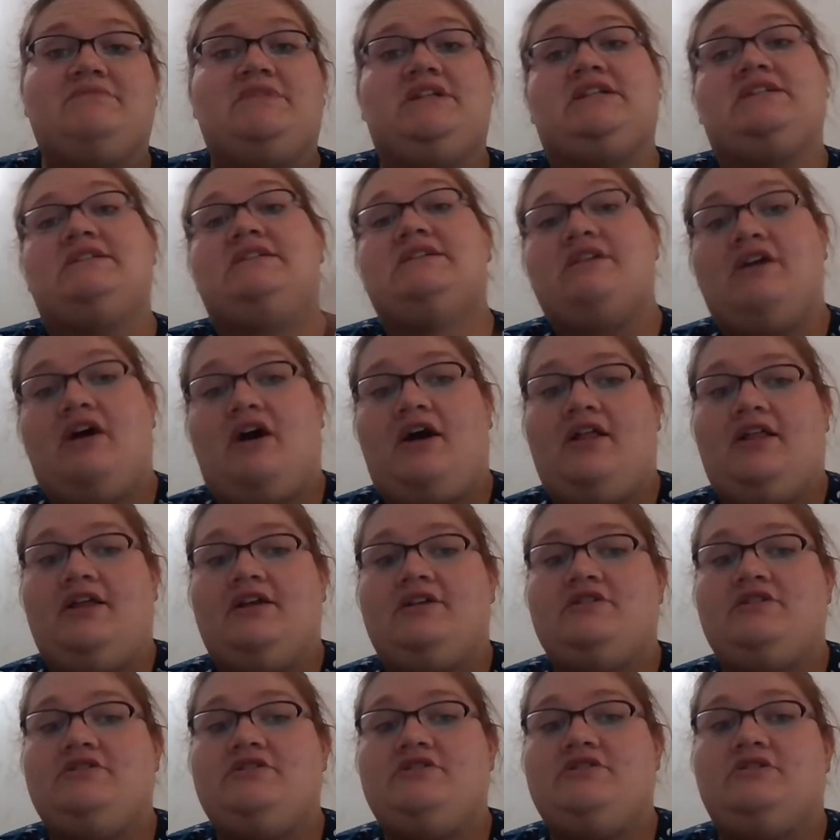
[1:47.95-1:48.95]
into
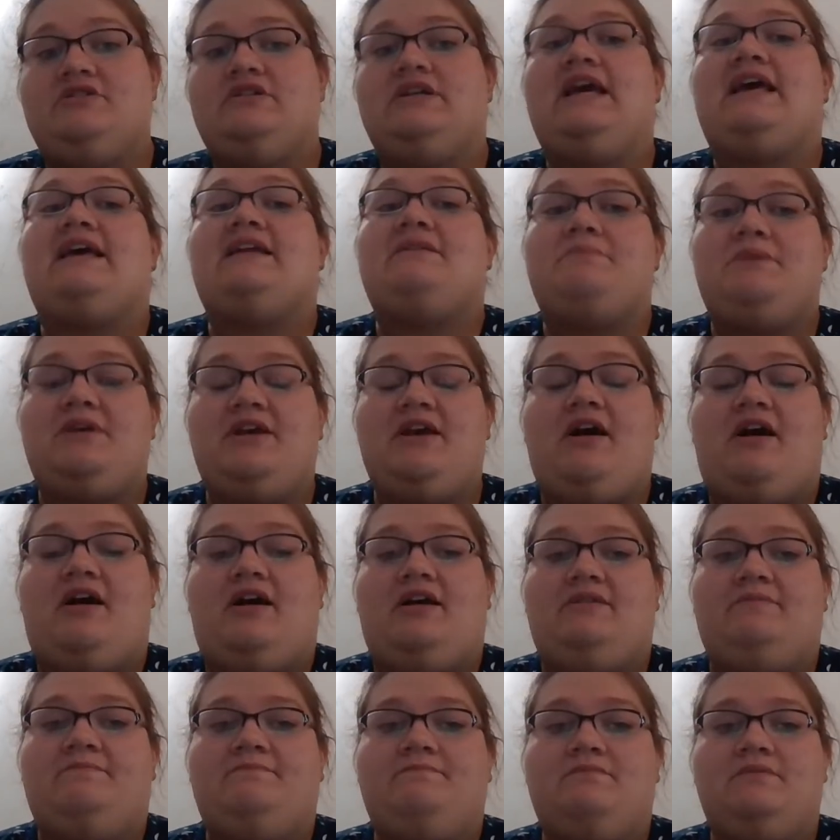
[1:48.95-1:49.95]
college and
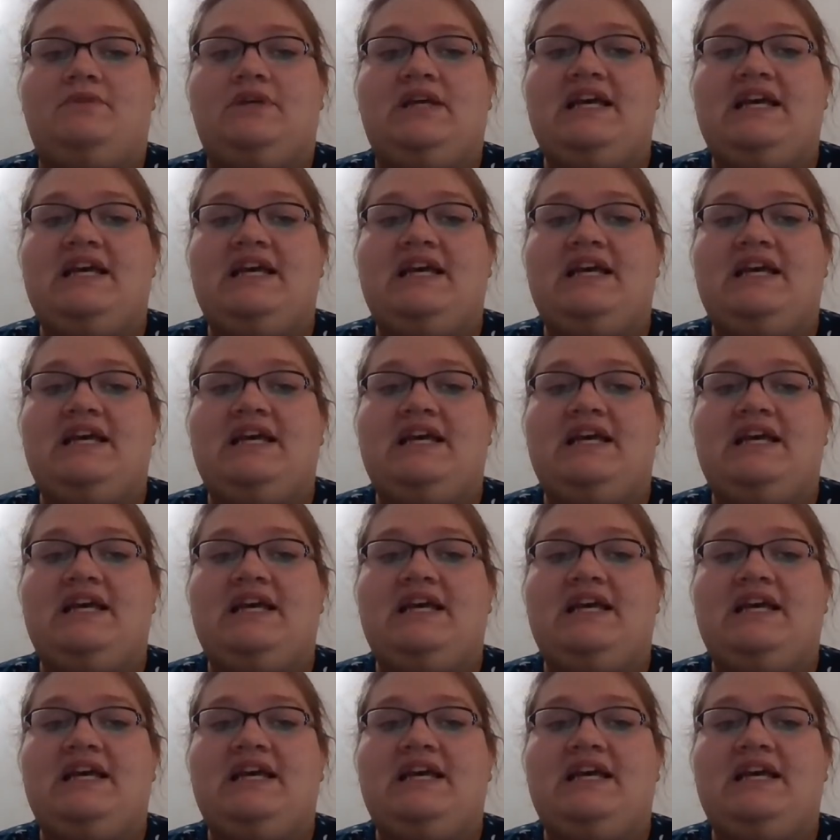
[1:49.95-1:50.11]
beyond.